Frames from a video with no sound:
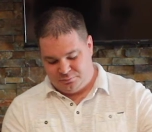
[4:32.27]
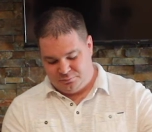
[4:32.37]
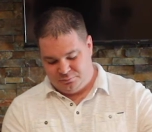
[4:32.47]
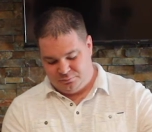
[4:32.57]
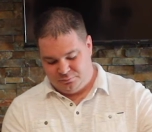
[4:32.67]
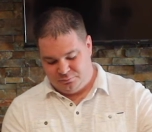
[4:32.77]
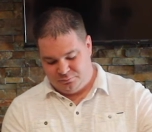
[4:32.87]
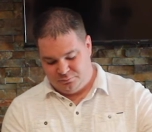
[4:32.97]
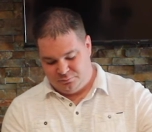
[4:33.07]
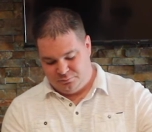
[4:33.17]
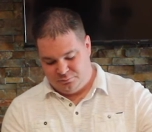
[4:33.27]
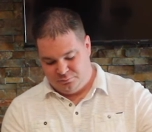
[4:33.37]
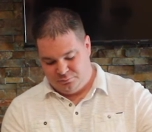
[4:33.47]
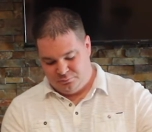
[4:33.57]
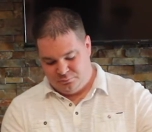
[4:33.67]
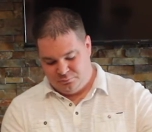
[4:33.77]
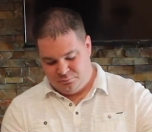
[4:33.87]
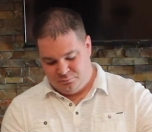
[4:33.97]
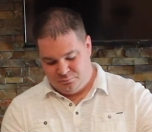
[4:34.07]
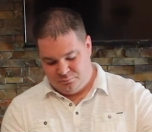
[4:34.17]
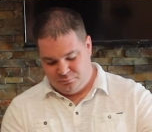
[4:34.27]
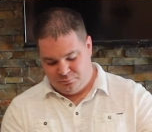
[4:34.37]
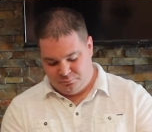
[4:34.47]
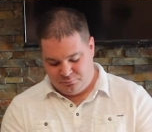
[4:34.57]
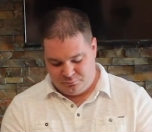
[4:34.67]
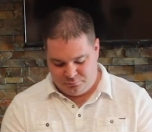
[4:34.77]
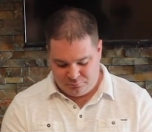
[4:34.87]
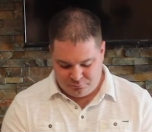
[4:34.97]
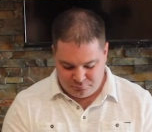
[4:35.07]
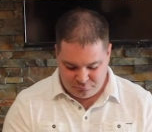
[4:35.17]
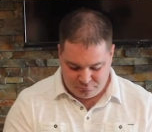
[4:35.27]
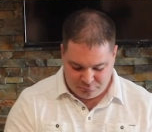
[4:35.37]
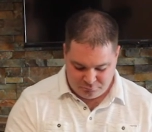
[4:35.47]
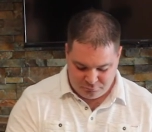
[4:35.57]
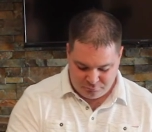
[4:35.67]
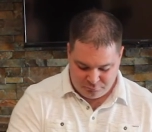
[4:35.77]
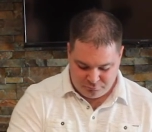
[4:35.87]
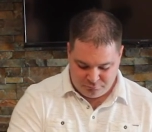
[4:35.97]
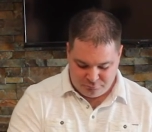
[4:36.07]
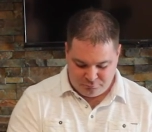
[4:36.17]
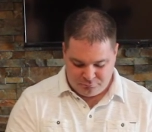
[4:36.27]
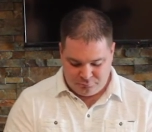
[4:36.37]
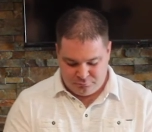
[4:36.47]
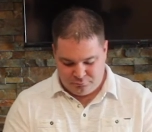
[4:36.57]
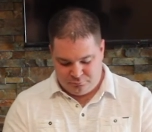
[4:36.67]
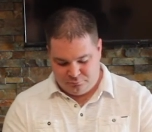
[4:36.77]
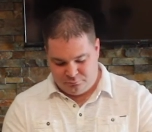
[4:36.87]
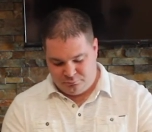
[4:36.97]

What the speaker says: Nothing is said.